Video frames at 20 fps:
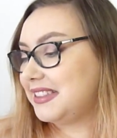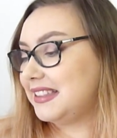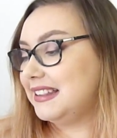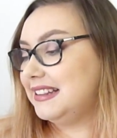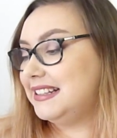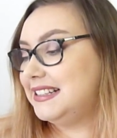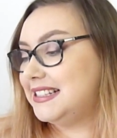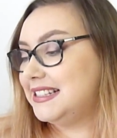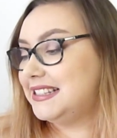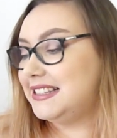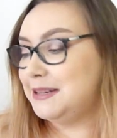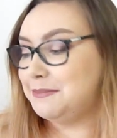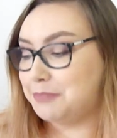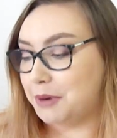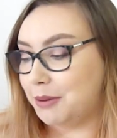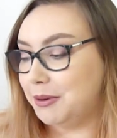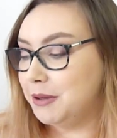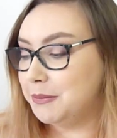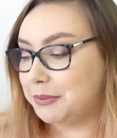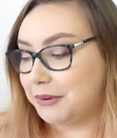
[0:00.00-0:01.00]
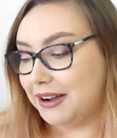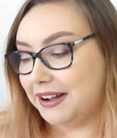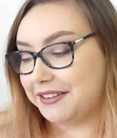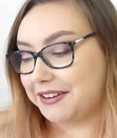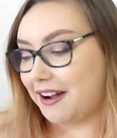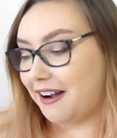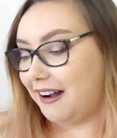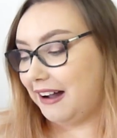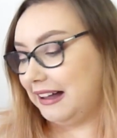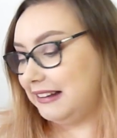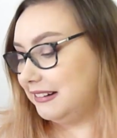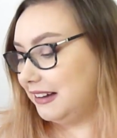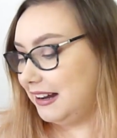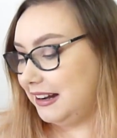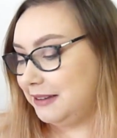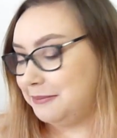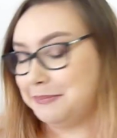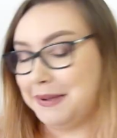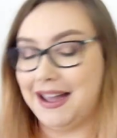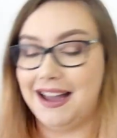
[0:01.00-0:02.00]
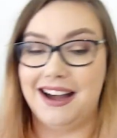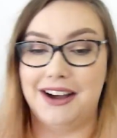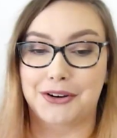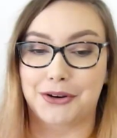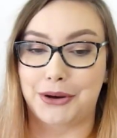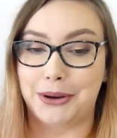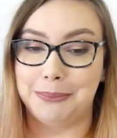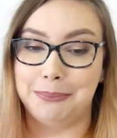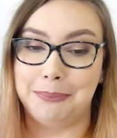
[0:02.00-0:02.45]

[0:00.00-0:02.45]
This is the Bobbi Brown Highlighting Powder in